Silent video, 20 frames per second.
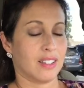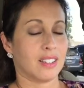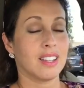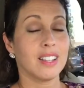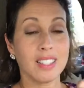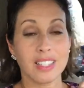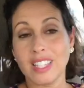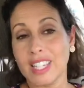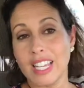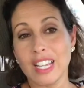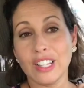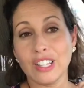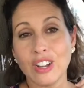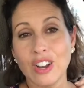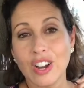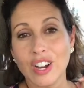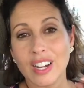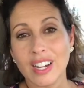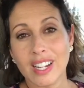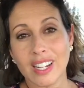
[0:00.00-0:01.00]

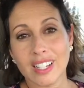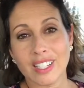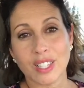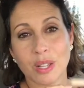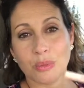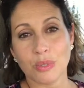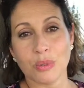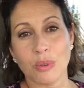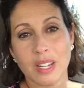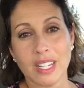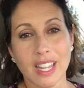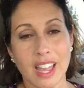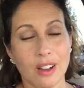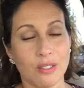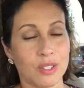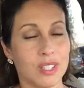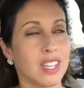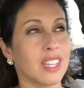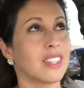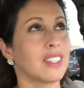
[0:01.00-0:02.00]
concealer because I was running
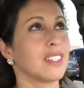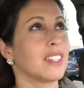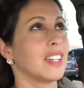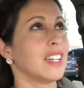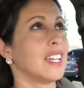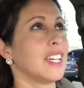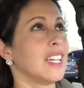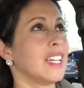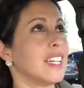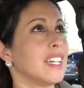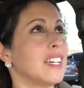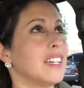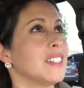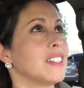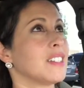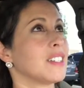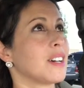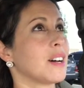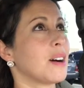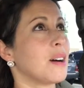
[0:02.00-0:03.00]
out,
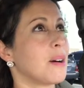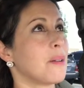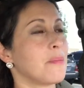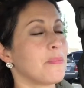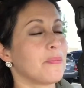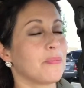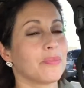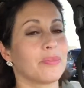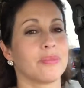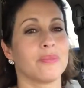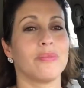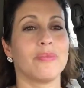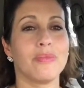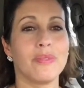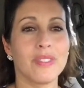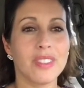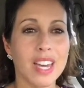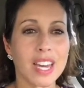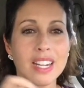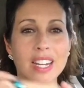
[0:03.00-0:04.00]
and
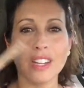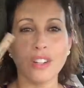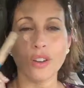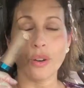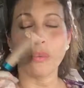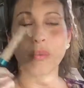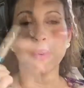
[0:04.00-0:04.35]
that I know